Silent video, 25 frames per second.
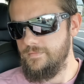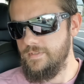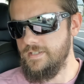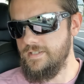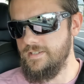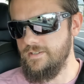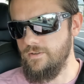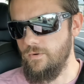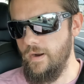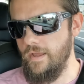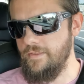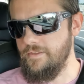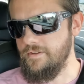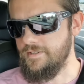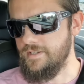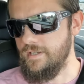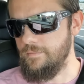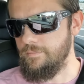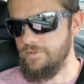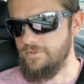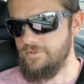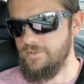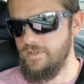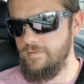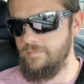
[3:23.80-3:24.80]
This is a rather
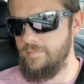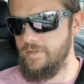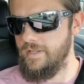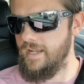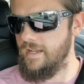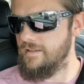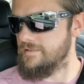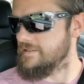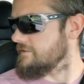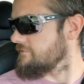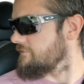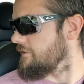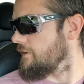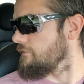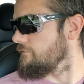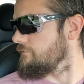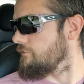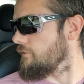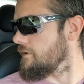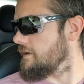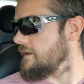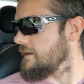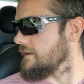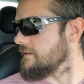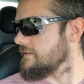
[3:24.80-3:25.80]
simple trip, but how's it felt
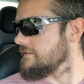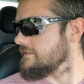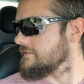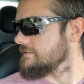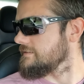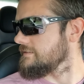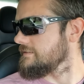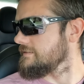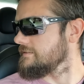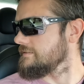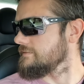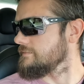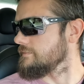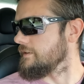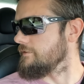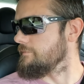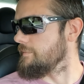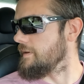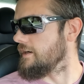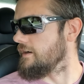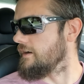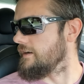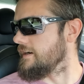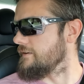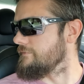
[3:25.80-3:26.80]
for you? We've
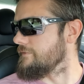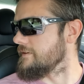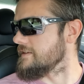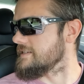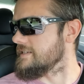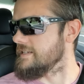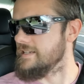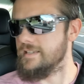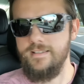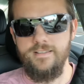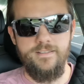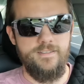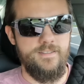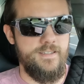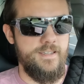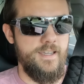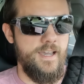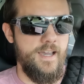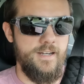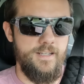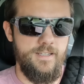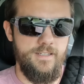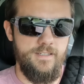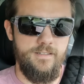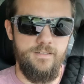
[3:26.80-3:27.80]
been on FSD since you
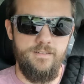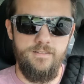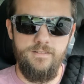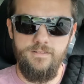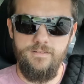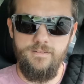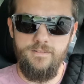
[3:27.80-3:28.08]
got in.